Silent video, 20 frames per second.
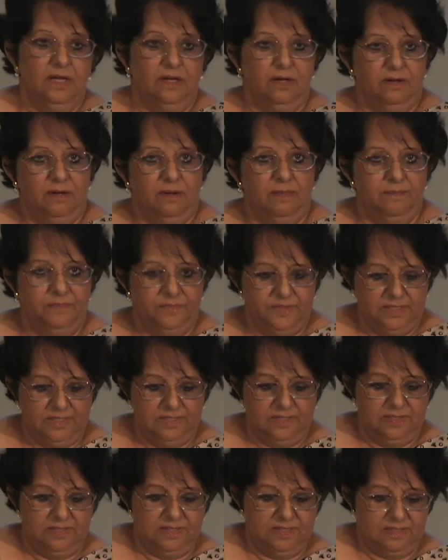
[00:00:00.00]
uh,
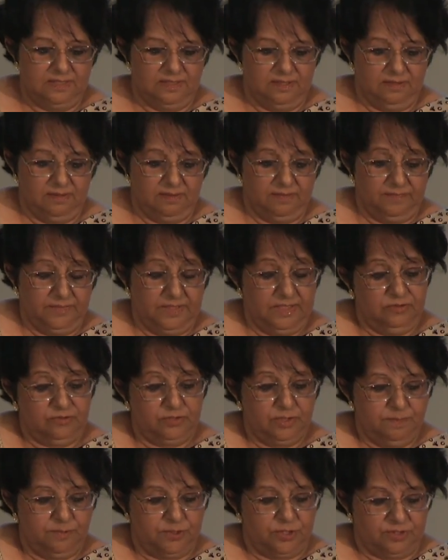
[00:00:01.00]
these um,
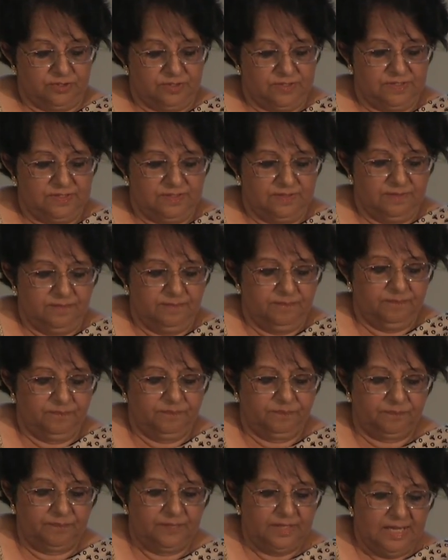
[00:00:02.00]
inscriptions.
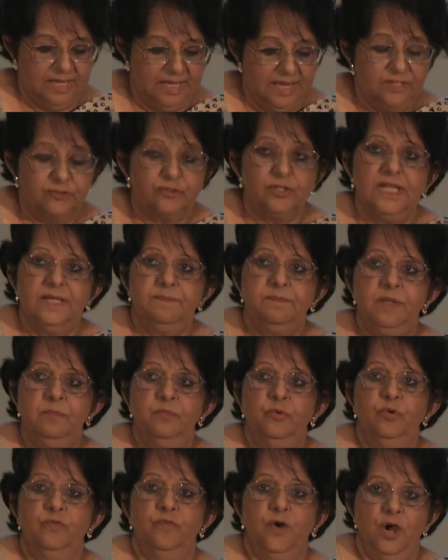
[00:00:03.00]
So let me
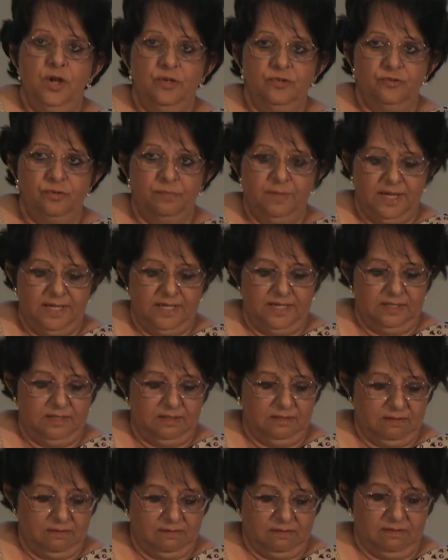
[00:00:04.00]
move on to
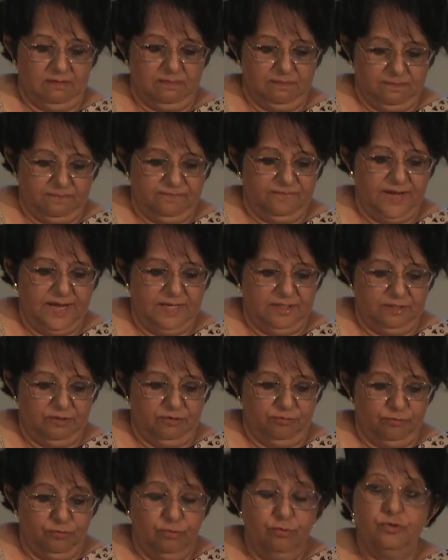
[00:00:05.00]
my uh,
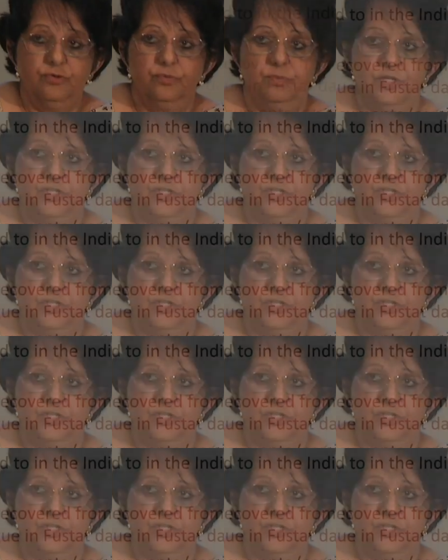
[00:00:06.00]
final route,